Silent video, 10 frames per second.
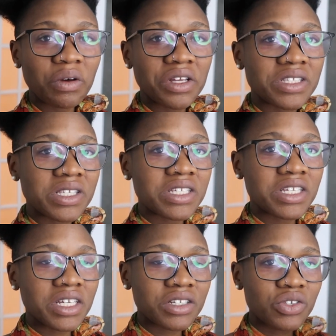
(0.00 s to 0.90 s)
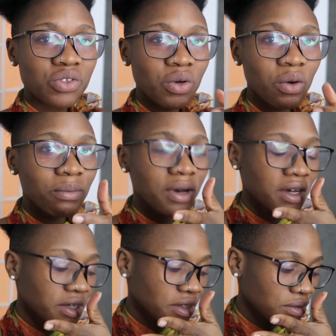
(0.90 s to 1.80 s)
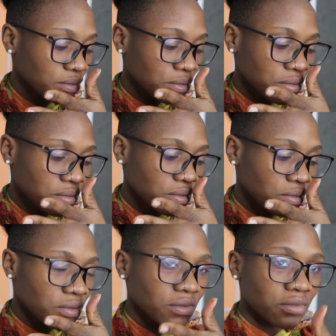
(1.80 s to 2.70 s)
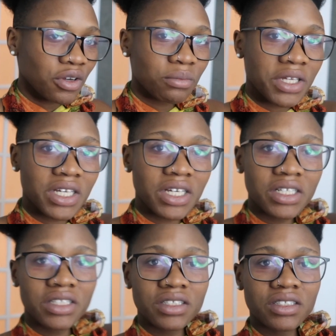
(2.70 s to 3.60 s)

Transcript: it stinks so bad. Oh my god,